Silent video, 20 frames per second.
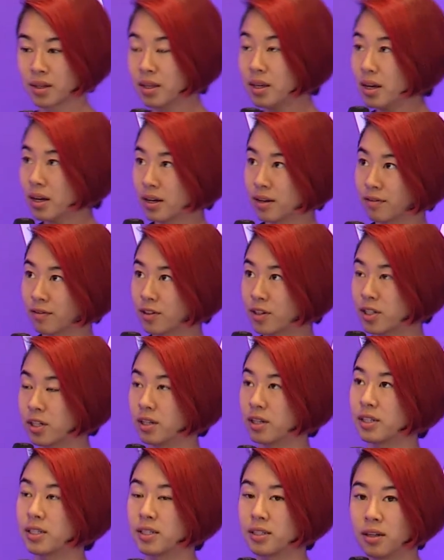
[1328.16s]
Yeah, for
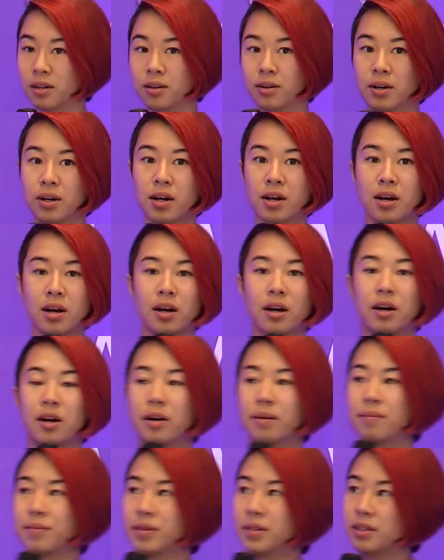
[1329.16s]
sure. So
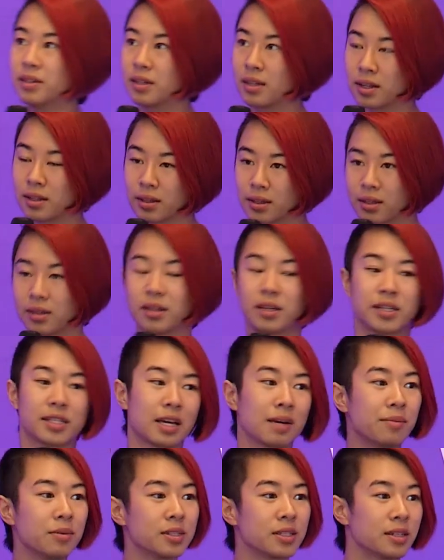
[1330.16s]
the
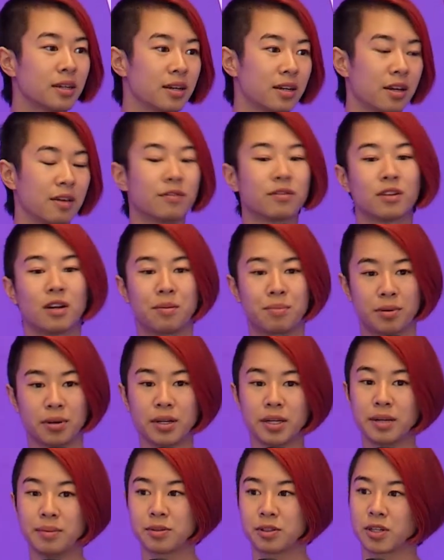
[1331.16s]
examples that I gave were all
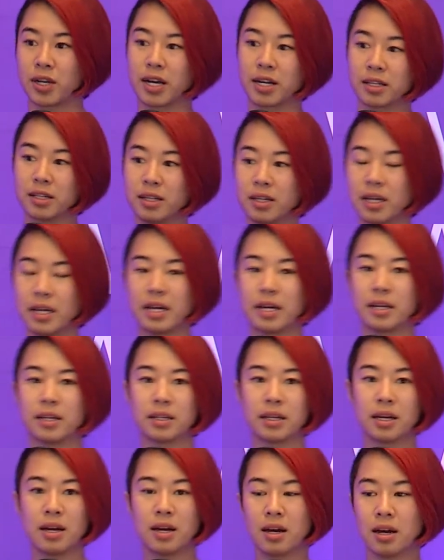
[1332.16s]
pretty abstracted,
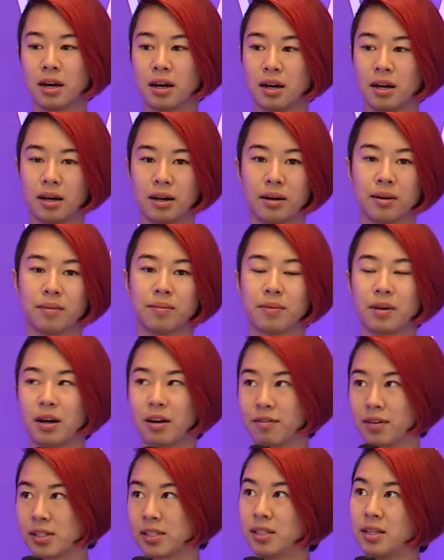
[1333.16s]
and
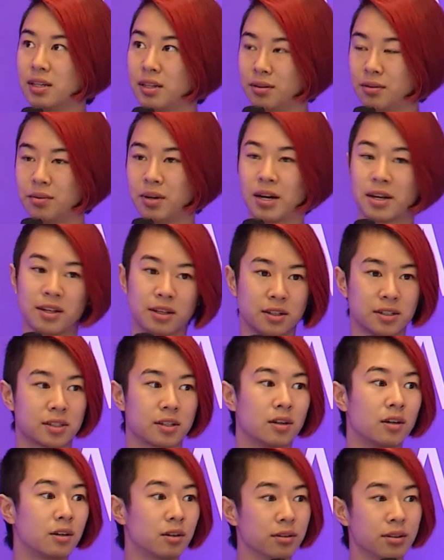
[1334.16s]
obviously I use
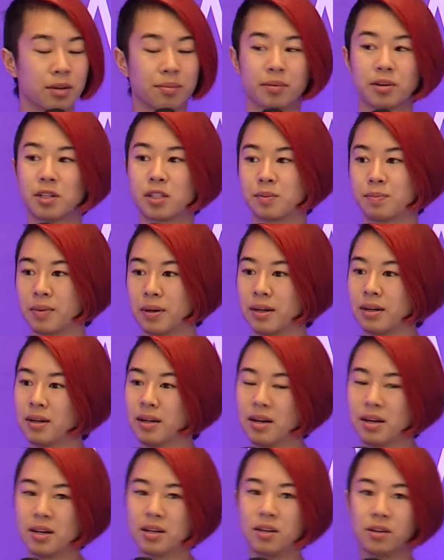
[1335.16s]
whole numbers, but
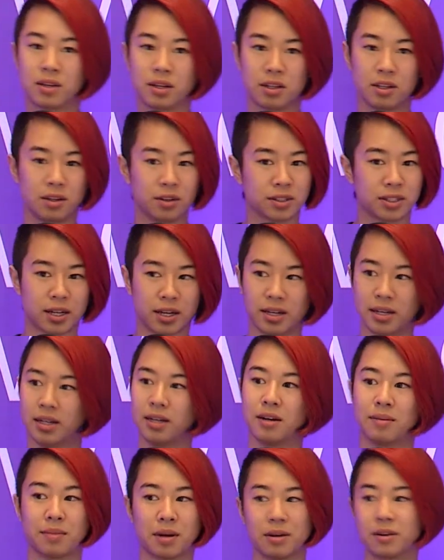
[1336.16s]
you can use
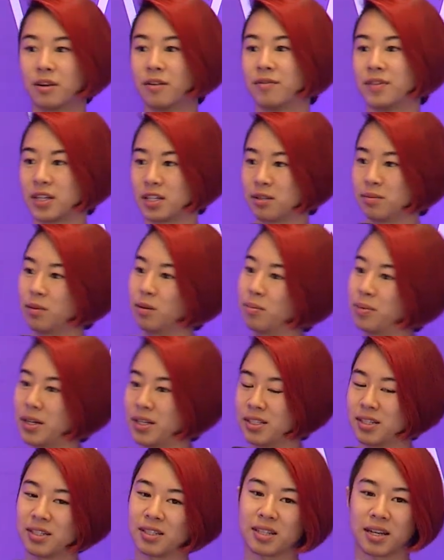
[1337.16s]
any amount of decimal
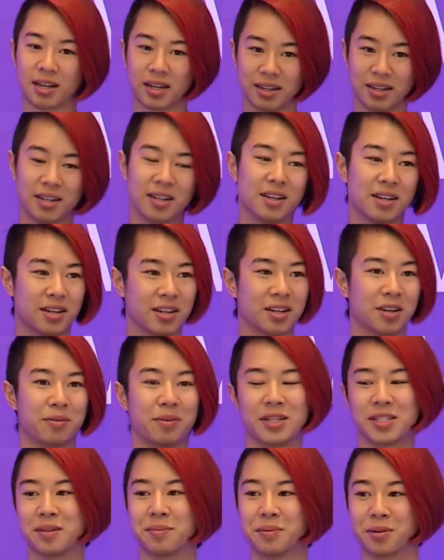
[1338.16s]
places that
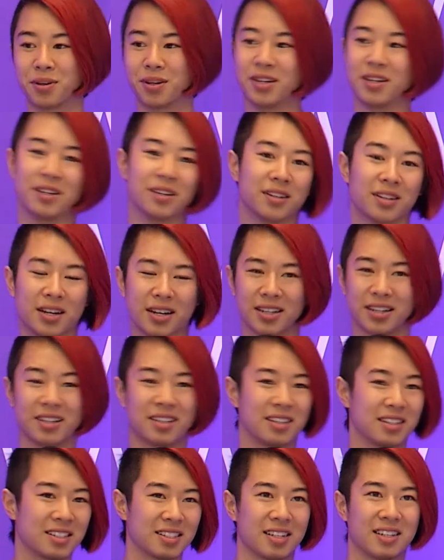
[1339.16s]
we support in. I
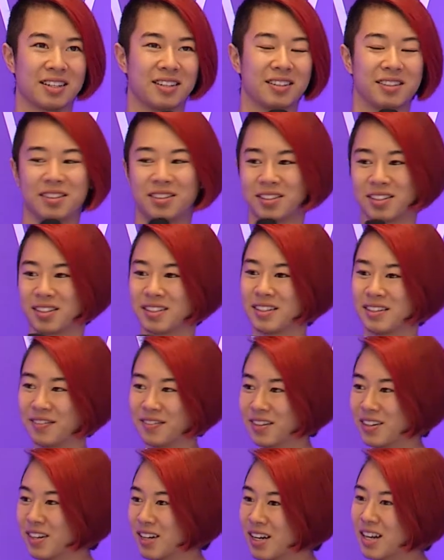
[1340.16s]
think it's like
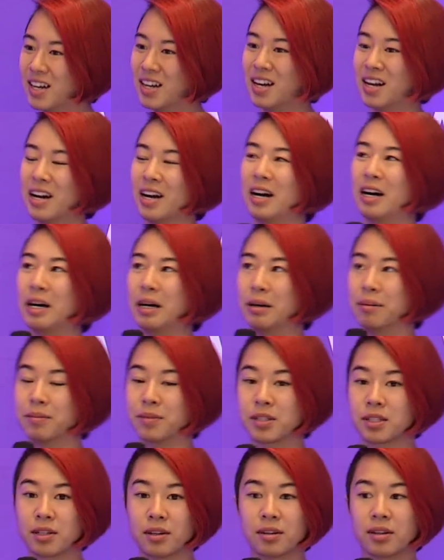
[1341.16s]

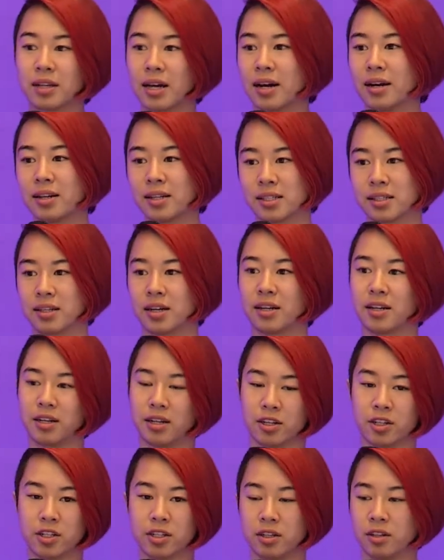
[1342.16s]
U64. So that is not an
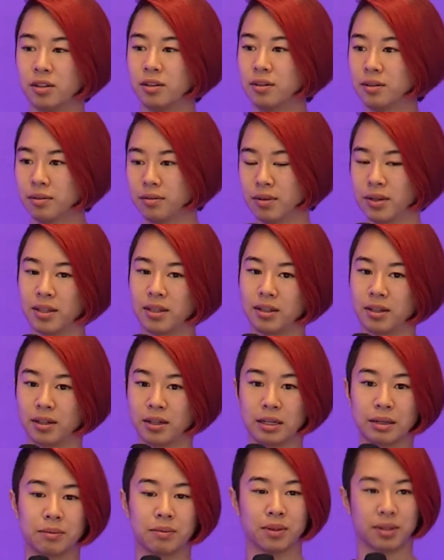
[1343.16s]
issue with
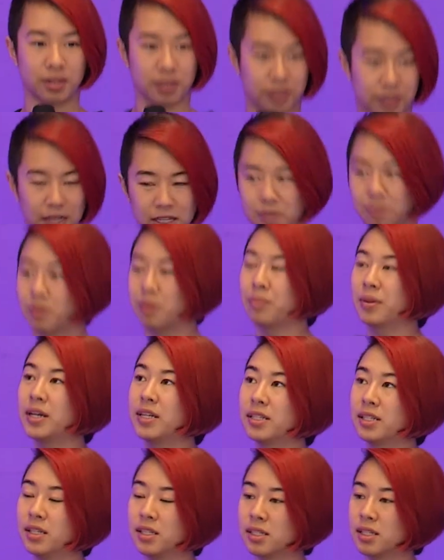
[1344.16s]
the decimal
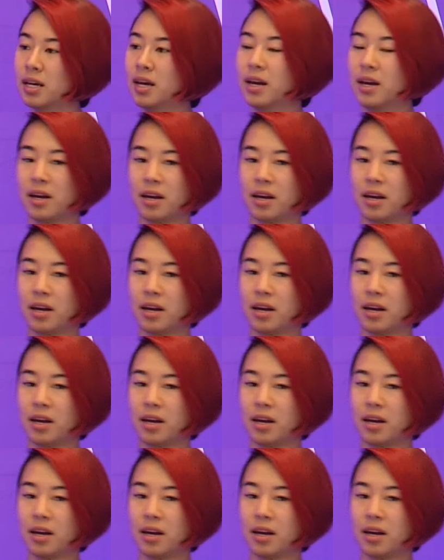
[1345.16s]
places.